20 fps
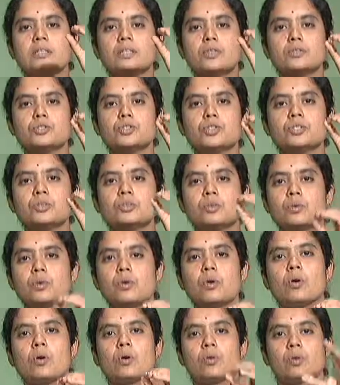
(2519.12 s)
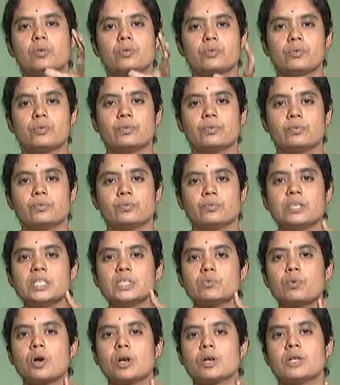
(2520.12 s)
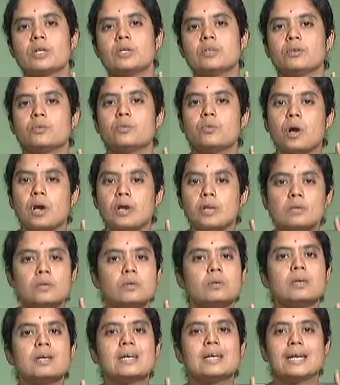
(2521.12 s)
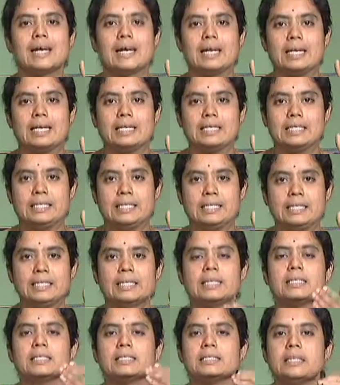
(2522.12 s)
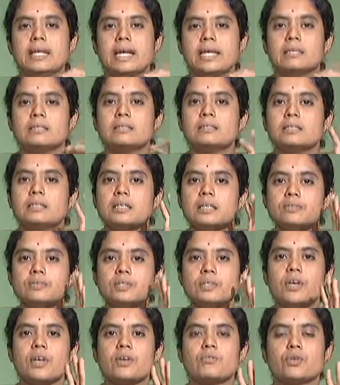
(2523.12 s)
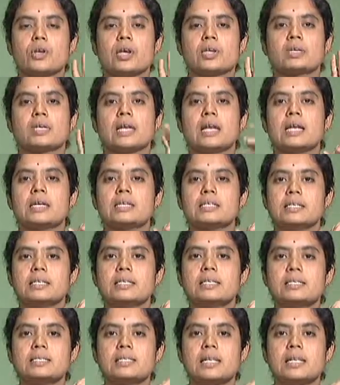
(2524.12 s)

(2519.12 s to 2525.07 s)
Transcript: you should know which water you want to collect it. Then if you are collecting the